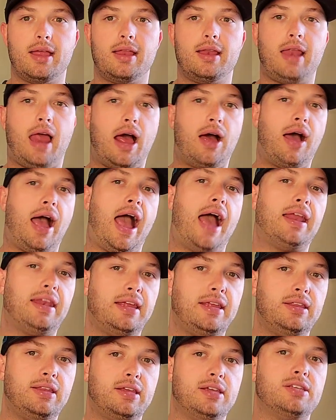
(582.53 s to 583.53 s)
Now,
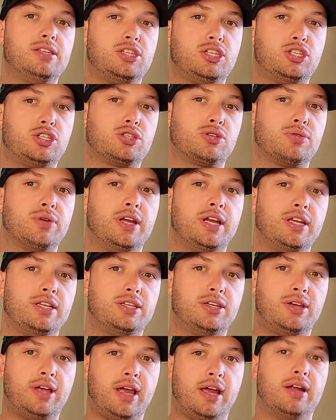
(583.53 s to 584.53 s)
adding this string
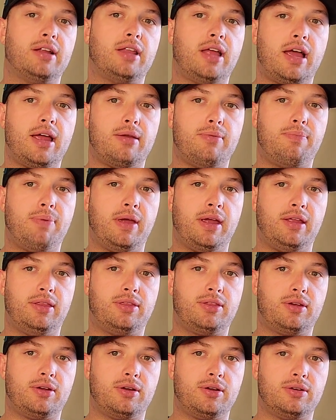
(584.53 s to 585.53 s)
to Carolina
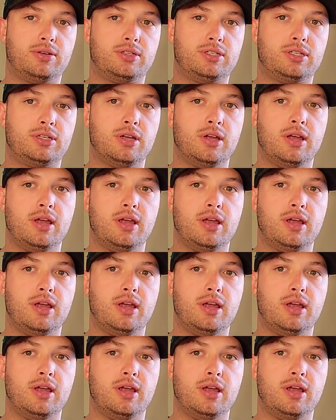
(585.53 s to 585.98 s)
Panthers